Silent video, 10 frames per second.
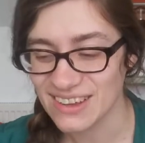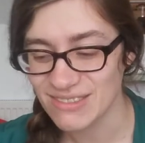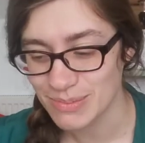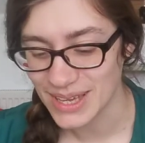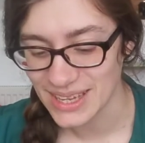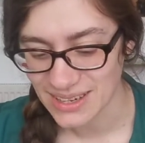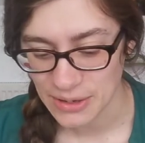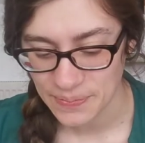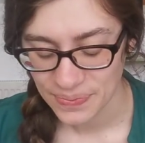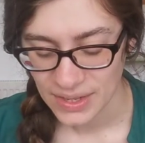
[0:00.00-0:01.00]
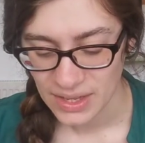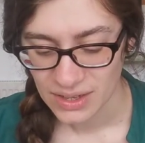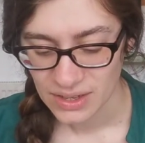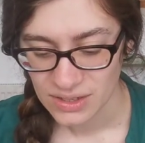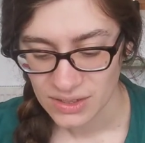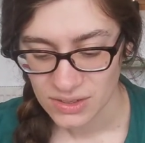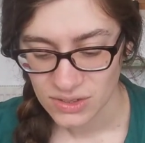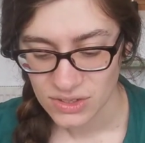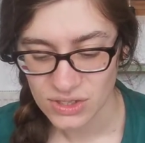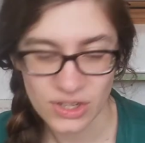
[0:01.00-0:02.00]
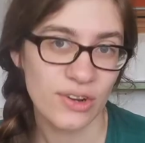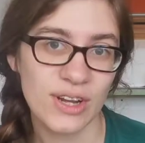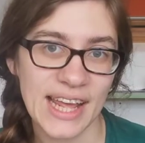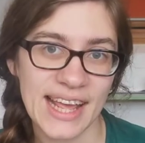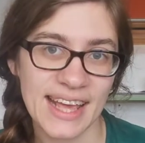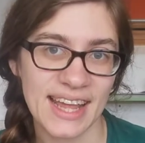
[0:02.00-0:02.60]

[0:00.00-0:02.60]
I've been slowly